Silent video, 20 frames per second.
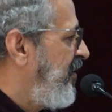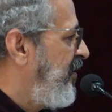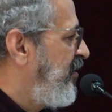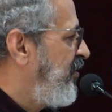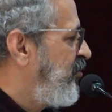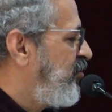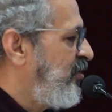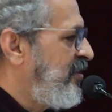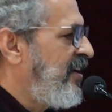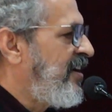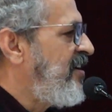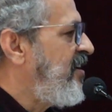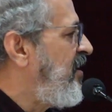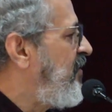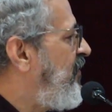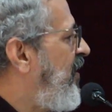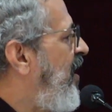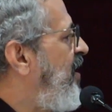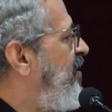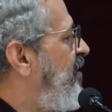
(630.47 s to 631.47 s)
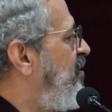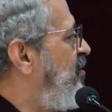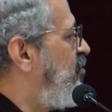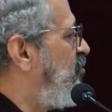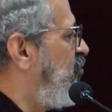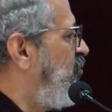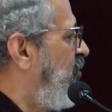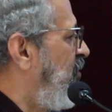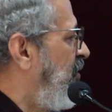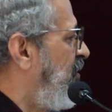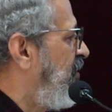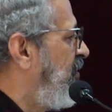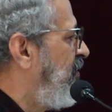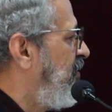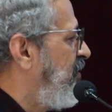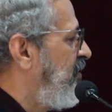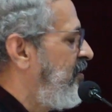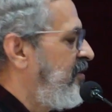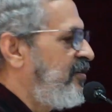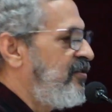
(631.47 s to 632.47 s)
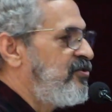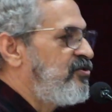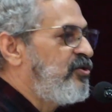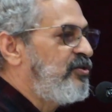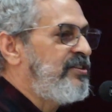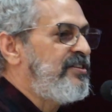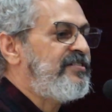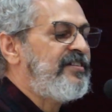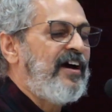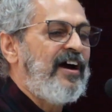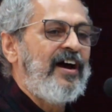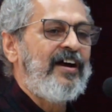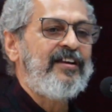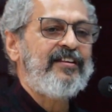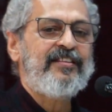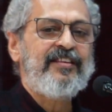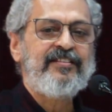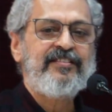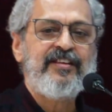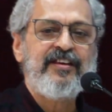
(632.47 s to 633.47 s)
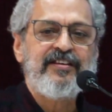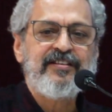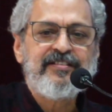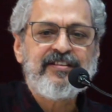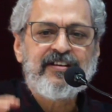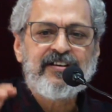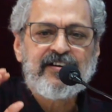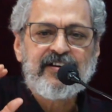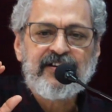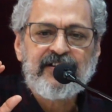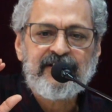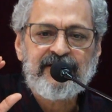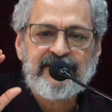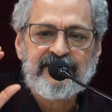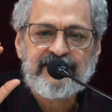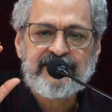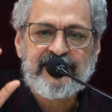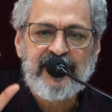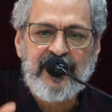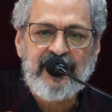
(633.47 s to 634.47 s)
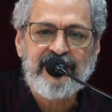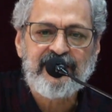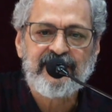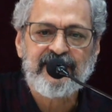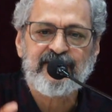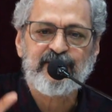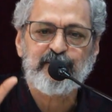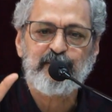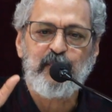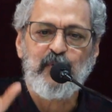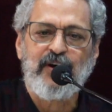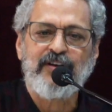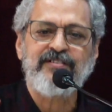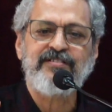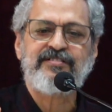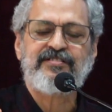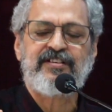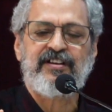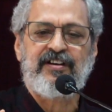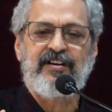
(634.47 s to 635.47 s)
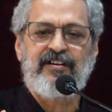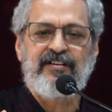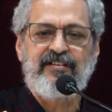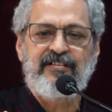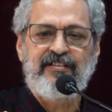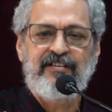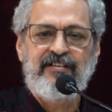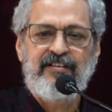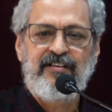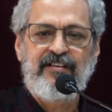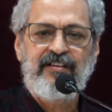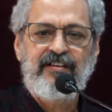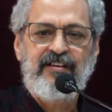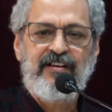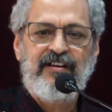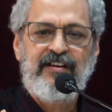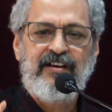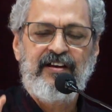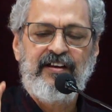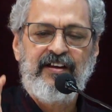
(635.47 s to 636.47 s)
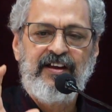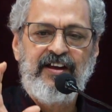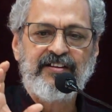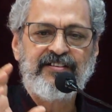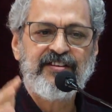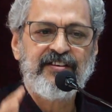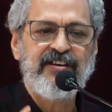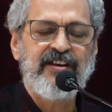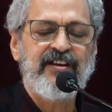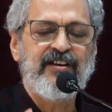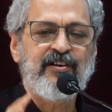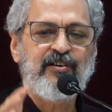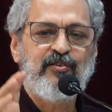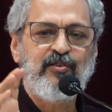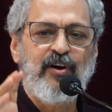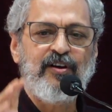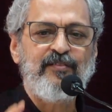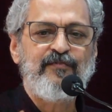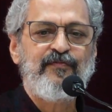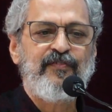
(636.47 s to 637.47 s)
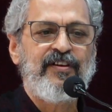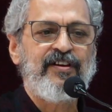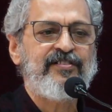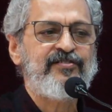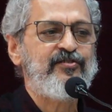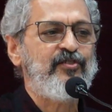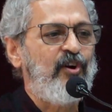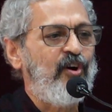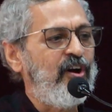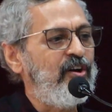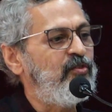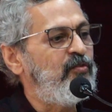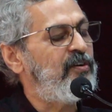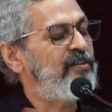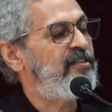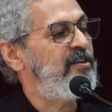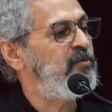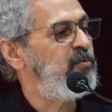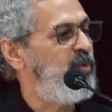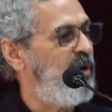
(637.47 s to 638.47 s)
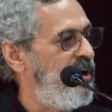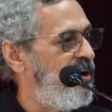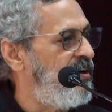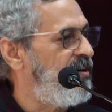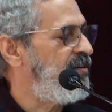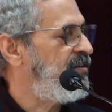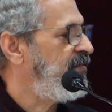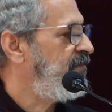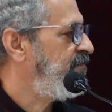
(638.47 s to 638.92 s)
So they can divide and rule. So there is a state-sponsored ethnic conflicts all over the world.